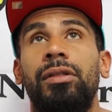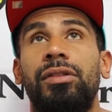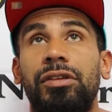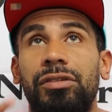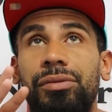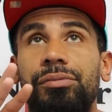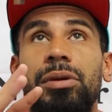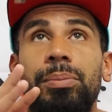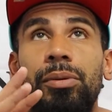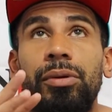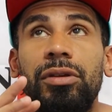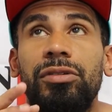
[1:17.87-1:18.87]
These three
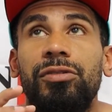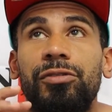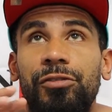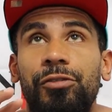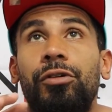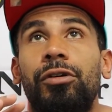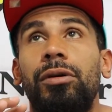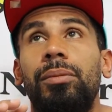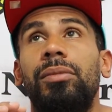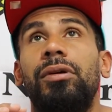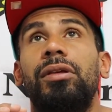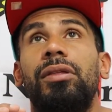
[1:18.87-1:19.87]
points
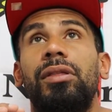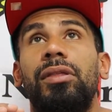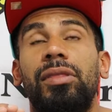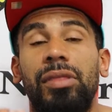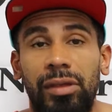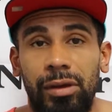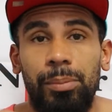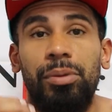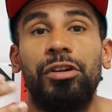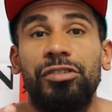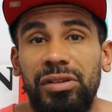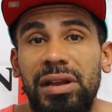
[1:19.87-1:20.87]
form the
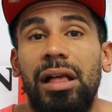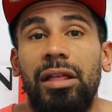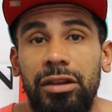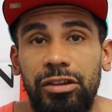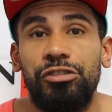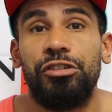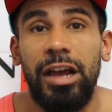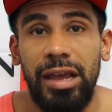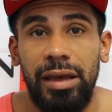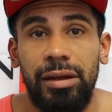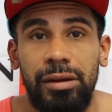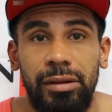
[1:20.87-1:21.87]
personality
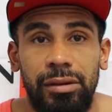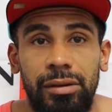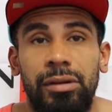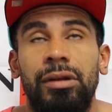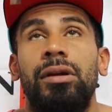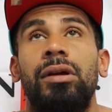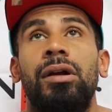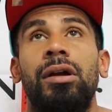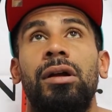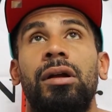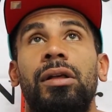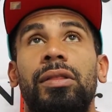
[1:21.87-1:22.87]
triad.
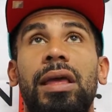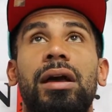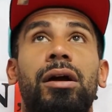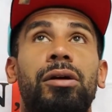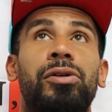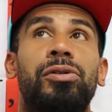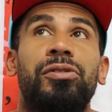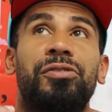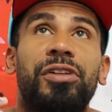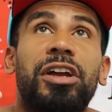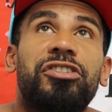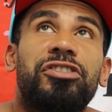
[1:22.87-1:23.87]
They are a
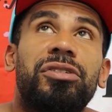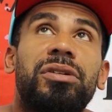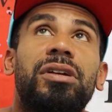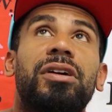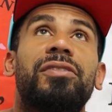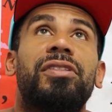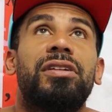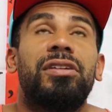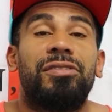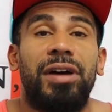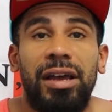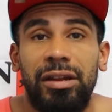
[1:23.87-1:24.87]
reflection of the
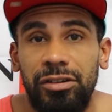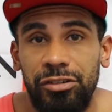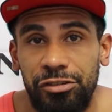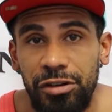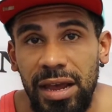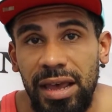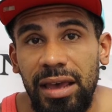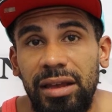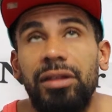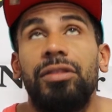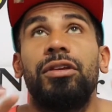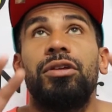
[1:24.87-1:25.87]
divine
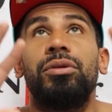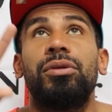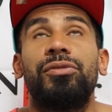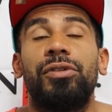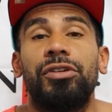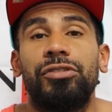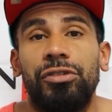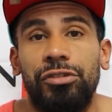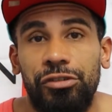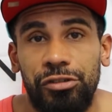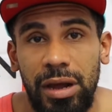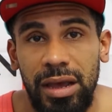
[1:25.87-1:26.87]
triad, the universal
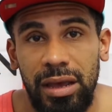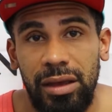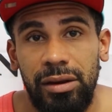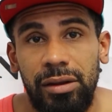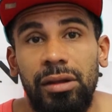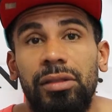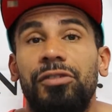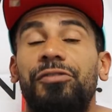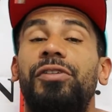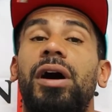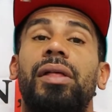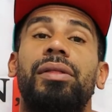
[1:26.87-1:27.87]
triad. The
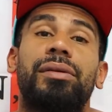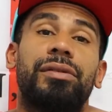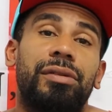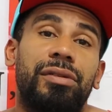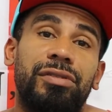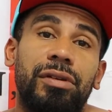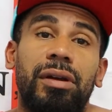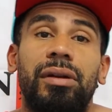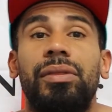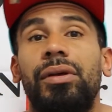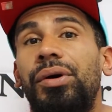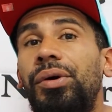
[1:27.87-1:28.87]
Father, the Son,
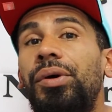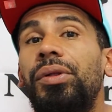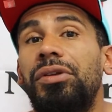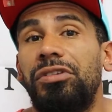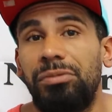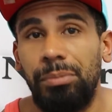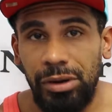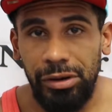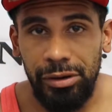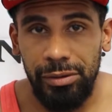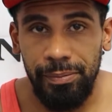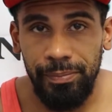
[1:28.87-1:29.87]
and the Holy
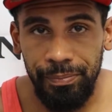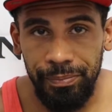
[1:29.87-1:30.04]
Spirit.